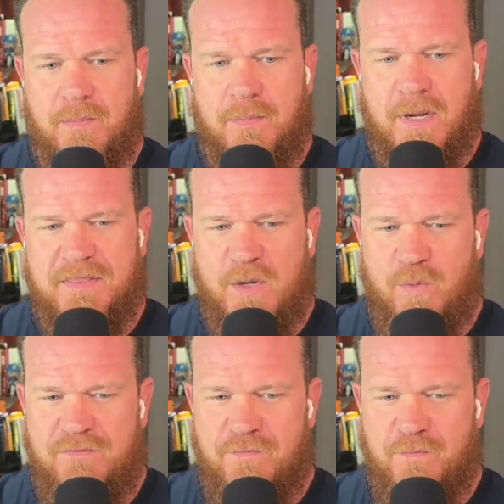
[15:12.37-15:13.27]
I think
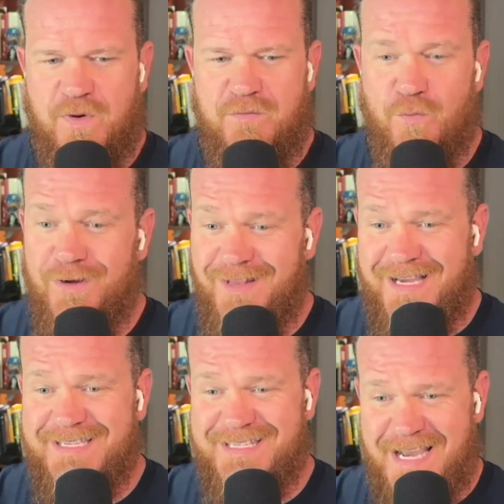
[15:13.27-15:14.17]
we've
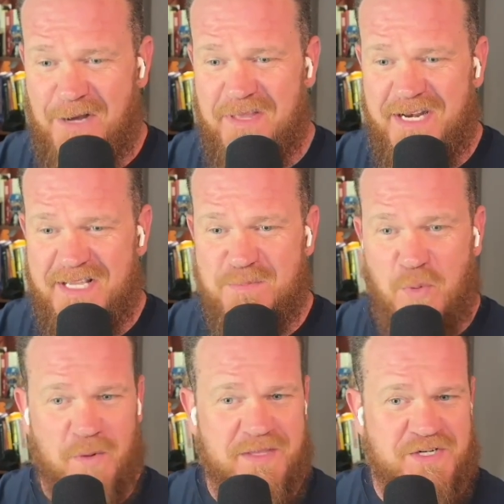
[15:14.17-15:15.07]
realized now that it's
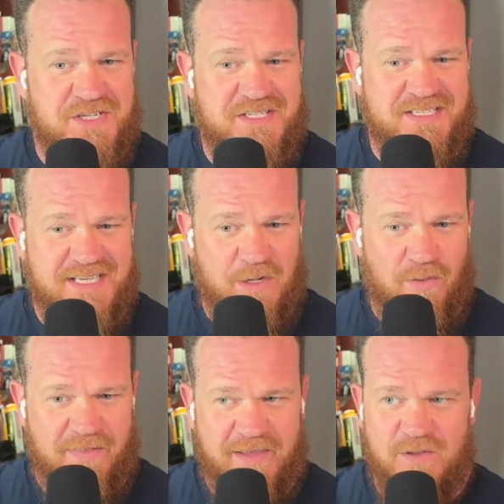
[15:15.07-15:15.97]
more than just a single
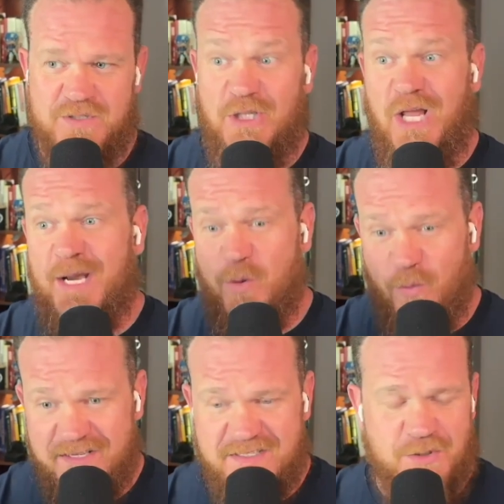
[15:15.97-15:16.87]
thing. There's a lot of
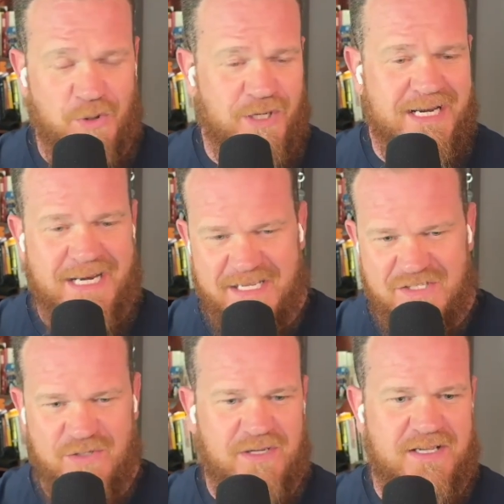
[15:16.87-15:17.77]
risk. You look at NIST,
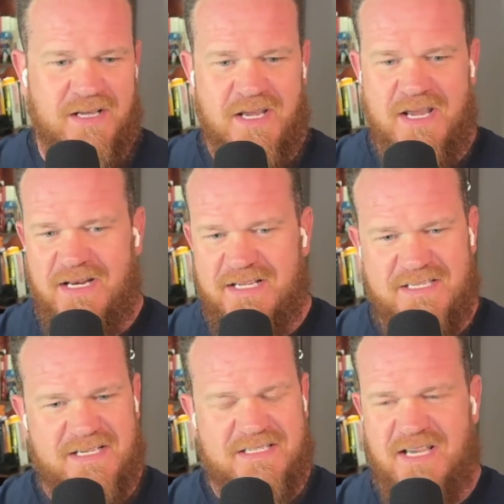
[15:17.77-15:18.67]
you look at
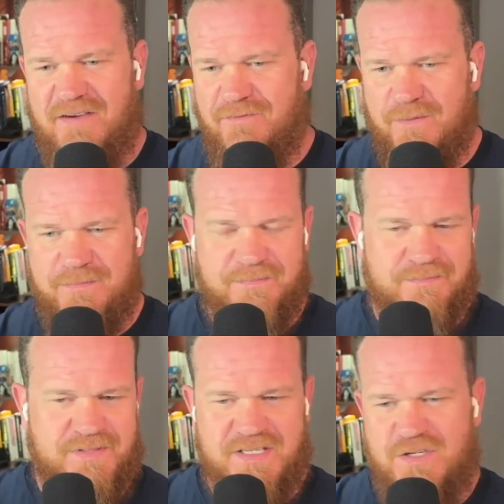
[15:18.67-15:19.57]
NIST CSF or
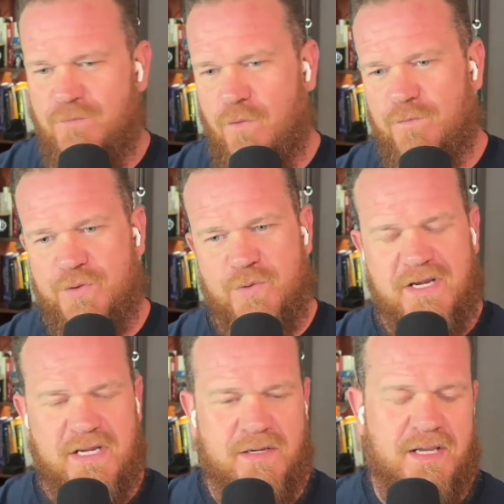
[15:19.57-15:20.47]

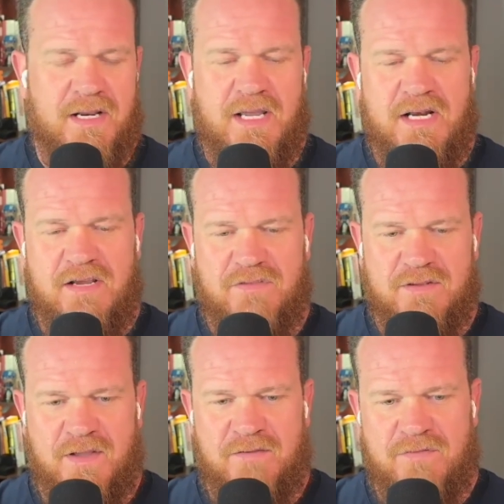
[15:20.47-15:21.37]
62443, any of
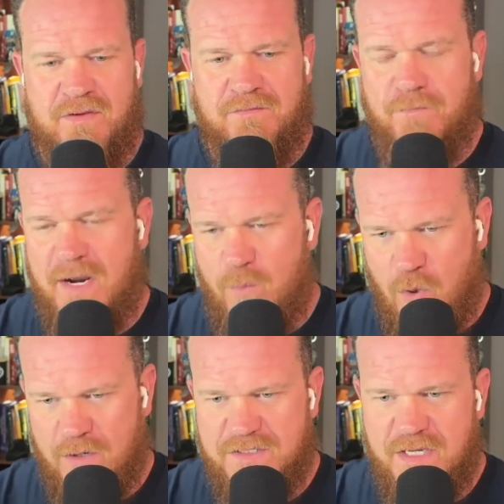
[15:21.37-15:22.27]
the frameworks.